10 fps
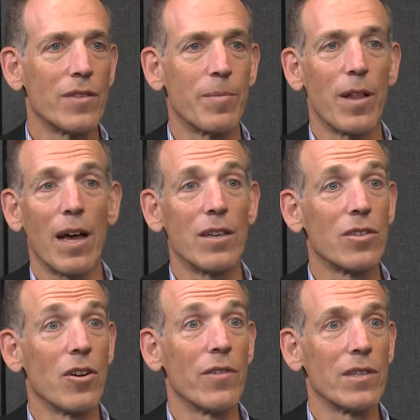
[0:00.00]
supply,
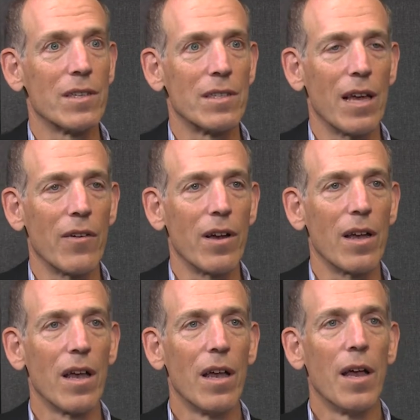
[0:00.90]
service, etc.
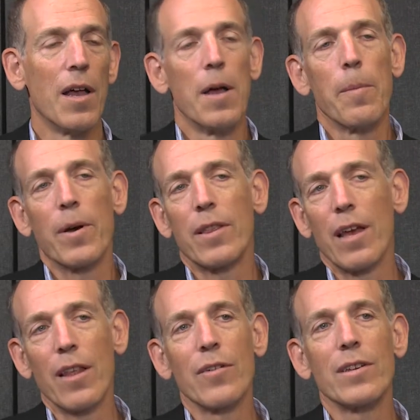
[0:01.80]
But the
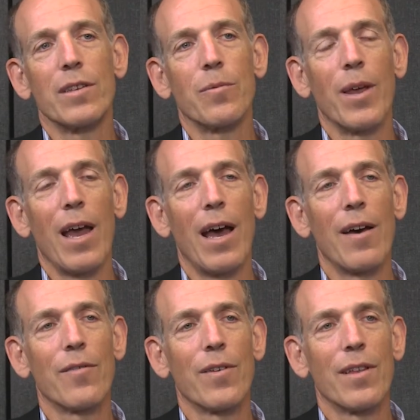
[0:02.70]
other is that we
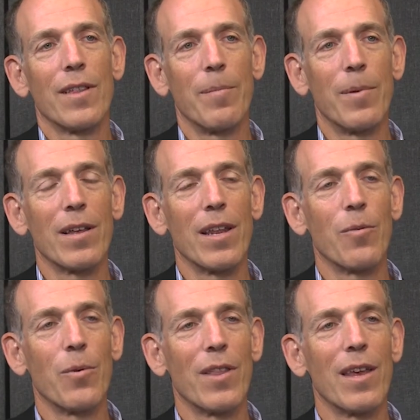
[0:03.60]
have the ability
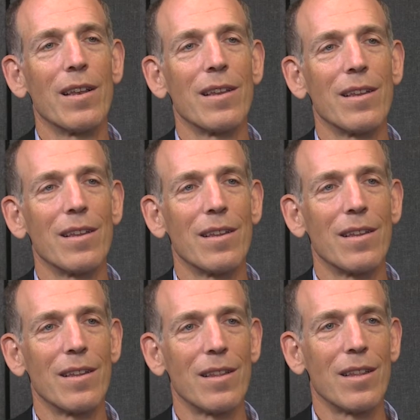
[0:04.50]
within
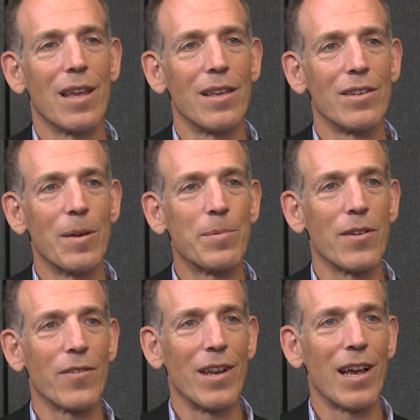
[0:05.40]
the
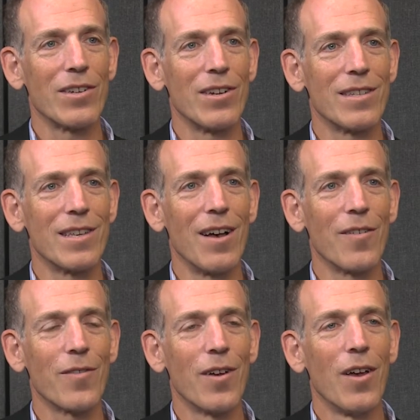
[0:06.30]
ShipServ connection
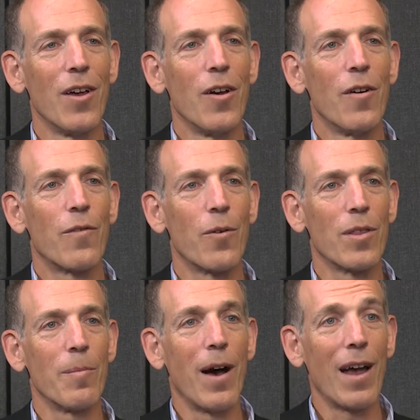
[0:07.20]
itself for
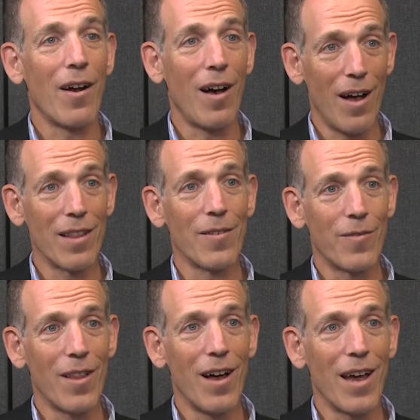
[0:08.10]
the buyer on the
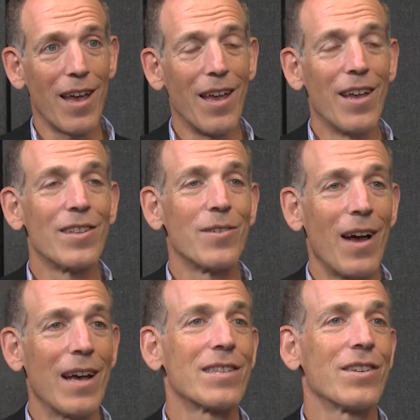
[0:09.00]
fly to
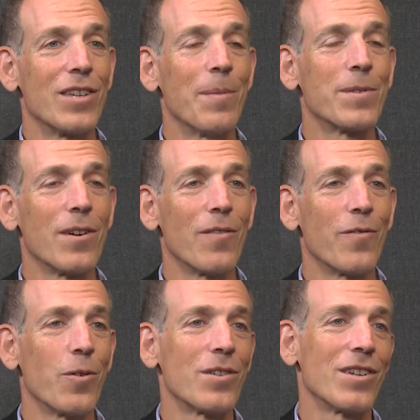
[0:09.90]
ask ShipServ
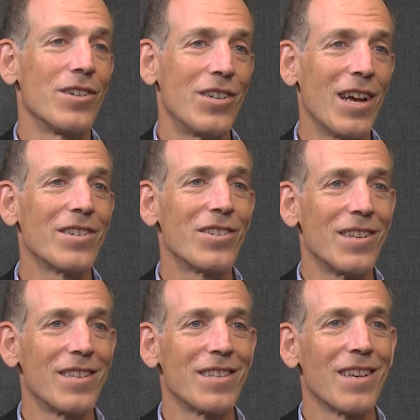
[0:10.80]
for
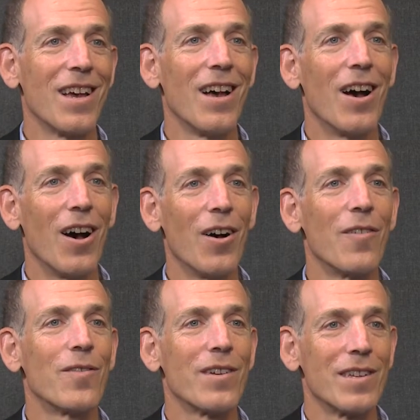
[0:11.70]
suggestions
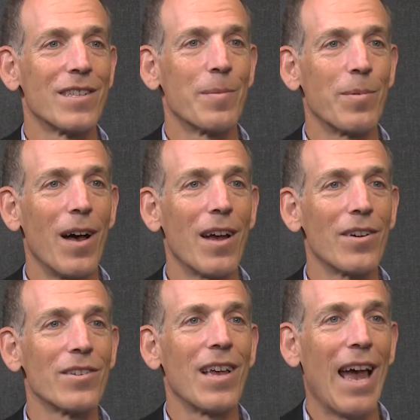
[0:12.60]
of
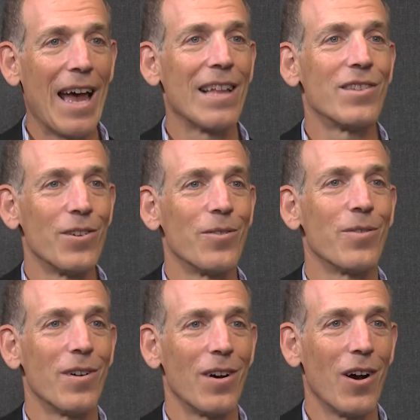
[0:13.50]
suppliers to add
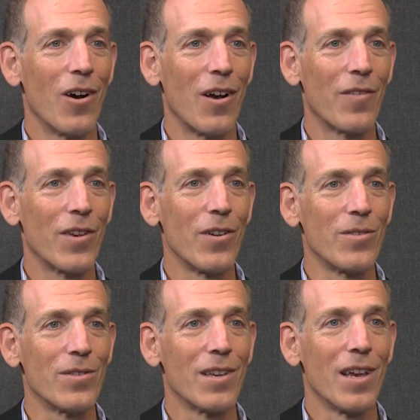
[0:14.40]
to
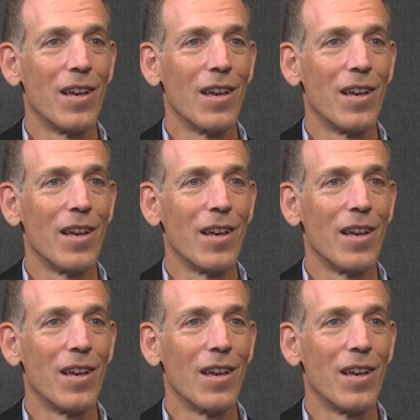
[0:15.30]
RFQs.